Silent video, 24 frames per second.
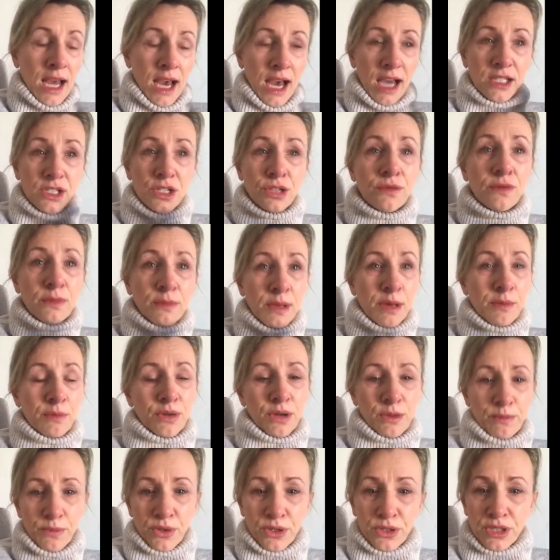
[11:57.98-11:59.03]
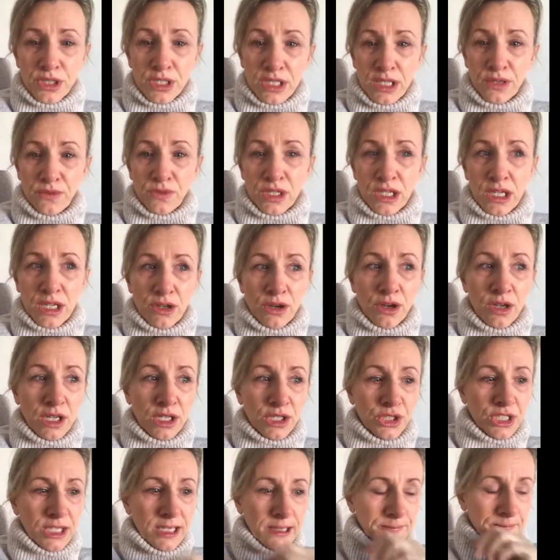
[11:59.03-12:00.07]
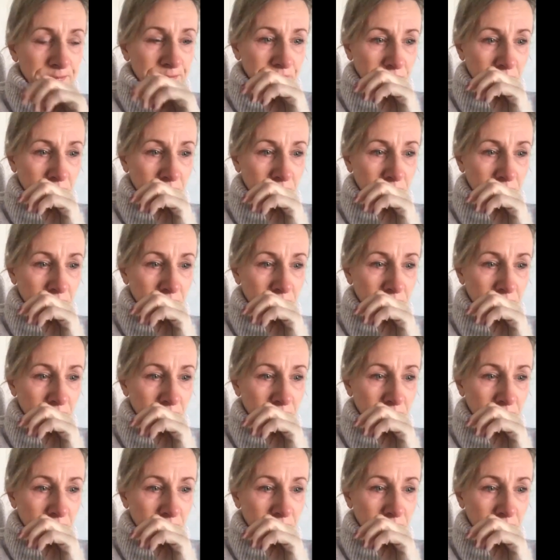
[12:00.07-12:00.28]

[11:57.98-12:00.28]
I do remember in positive psychology,